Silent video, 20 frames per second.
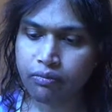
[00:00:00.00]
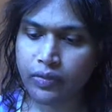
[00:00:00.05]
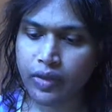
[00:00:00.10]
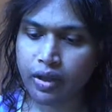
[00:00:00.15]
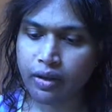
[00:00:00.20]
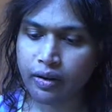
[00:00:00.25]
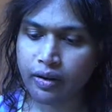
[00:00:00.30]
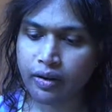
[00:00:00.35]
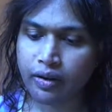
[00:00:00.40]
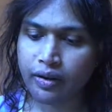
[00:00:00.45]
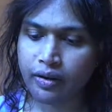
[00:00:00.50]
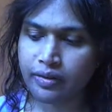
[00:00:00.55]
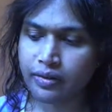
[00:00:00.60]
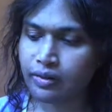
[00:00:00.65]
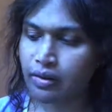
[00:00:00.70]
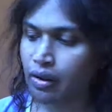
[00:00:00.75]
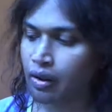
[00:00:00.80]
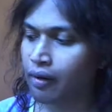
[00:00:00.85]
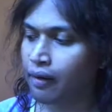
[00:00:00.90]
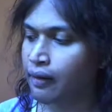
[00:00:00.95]
yeah,
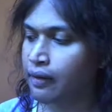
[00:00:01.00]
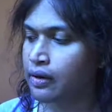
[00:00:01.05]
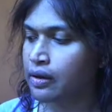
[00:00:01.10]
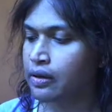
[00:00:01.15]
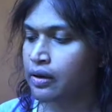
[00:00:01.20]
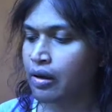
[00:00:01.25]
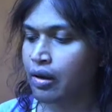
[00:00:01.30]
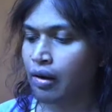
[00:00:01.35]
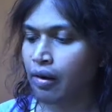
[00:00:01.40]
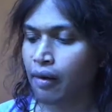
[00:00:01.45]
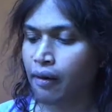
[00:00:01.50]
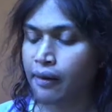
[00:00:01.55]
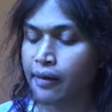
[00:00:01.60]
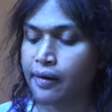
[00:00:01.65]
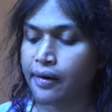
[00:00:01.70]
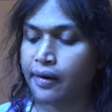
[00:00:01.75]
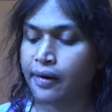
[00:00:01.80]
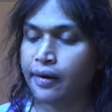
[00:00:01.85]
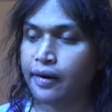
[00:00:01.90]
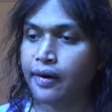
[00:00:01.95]

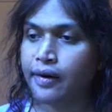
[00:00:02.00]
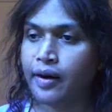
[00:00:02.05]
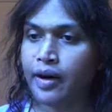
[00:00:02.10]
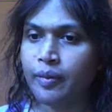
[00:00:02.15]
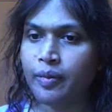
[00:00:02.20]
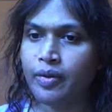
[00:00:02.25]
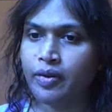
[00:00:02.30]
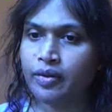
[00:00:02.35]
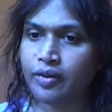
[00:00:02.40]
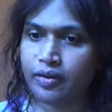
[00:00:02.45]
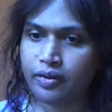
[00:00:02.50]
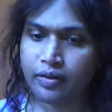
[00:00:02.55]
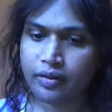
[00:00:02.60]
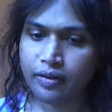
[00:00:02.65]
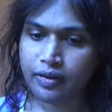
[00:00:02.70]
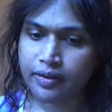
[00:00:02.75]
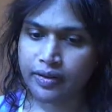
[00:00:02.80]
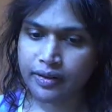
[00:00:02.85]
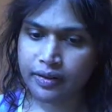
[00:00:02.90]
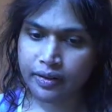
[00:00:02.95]
I'm so
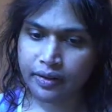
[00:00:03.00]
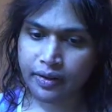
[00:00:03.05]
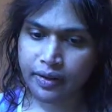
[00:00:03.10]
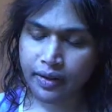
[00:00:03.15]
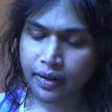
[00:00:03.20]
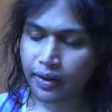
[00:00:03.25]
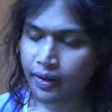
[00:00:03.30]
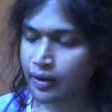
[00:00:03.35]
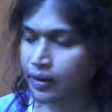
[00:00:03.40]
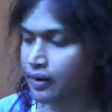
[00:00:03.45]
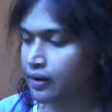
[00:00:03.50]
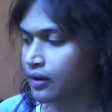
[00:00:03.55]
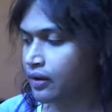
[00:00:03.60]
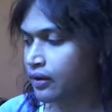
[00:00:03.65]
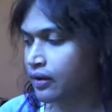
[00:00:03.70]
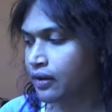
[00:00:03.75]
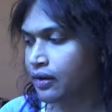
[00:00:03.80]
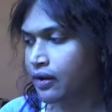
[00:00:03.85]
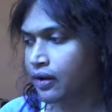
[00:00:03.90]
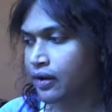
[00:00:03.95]
exhausted.
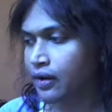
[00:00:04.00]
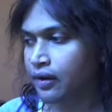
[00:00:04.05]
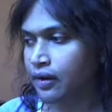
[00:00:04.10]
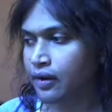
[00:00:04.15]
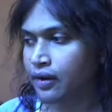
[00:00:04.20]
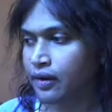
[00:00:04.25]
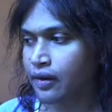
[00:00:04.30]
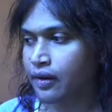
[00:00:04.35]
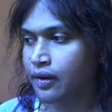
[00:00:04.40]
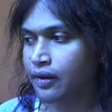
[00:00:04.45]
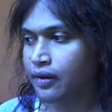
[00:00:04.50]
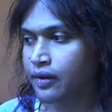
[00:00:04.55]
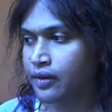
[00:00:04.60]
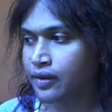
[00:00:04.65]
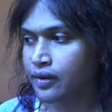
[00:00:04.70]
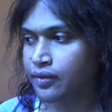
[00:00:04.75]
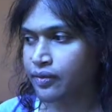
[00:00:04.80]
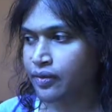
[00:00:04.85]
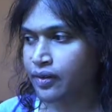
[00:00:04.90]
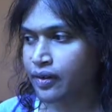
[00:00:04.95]
I
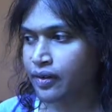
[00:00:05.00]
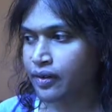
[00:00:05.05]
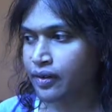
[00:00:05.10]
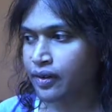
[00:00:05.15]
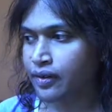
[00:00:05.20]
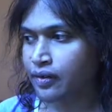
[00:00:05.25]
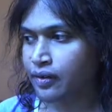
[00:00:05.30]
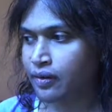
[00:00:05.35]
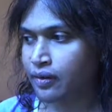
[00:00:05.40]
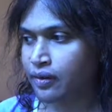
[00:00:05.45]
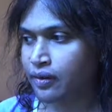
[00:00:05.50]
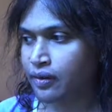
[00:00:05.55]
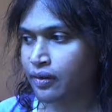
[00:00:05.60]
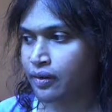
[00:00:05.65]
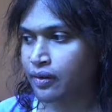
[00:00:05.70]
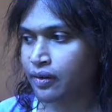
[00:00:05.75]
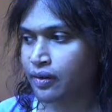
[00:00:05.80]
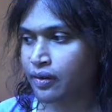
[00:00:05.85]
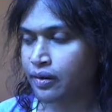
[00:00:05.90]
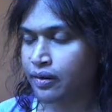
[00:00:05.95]
just realized
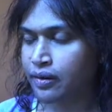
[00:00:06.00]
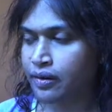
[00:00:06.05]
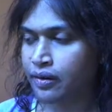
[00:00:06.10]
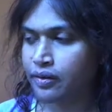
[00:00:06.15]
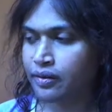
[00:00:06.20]
uh, I